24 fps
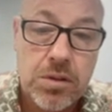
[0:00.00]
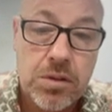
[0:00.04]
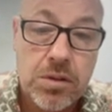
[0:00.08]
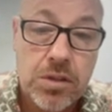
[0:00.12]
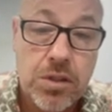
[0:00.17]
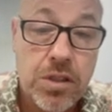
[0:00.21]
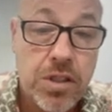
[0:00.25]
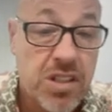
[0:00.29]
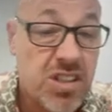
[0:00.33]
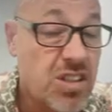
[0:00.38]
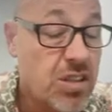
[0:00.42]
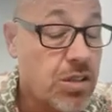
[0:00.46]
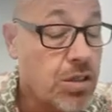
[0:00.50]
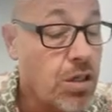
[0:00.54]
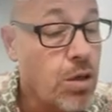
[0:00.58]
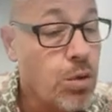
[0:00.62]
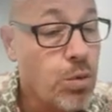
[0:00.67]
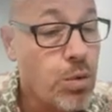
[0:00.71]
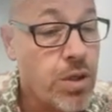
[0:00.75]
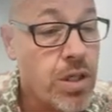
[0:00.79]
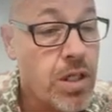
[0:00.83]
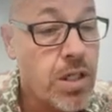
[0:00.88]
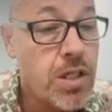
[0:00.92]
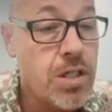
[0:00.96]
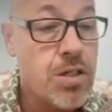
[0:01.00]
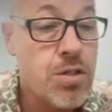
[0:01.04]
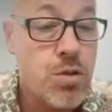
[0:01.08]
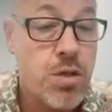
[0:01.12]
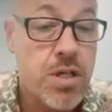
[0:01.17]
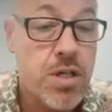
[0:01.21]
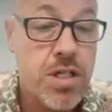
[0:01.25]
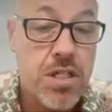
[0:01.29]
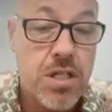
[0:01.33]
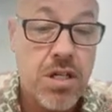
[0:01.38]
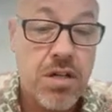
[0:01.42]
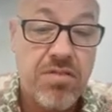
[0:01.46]
You can start with an
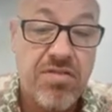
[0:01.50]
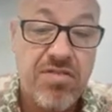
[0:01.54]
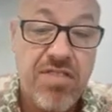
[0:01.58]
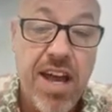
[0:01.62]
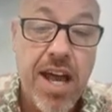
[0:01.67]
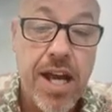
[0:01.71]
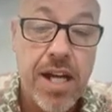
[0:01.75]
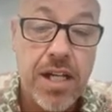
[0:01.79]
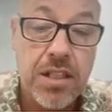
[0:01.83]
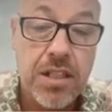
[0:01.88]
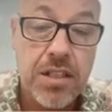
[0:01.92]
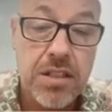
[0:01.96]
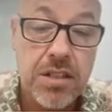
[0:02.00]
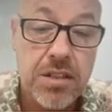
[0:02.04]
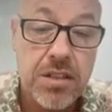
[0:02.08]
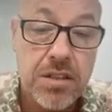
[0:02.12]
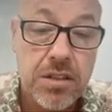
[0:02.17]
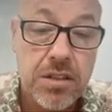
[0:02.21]
interesting fact.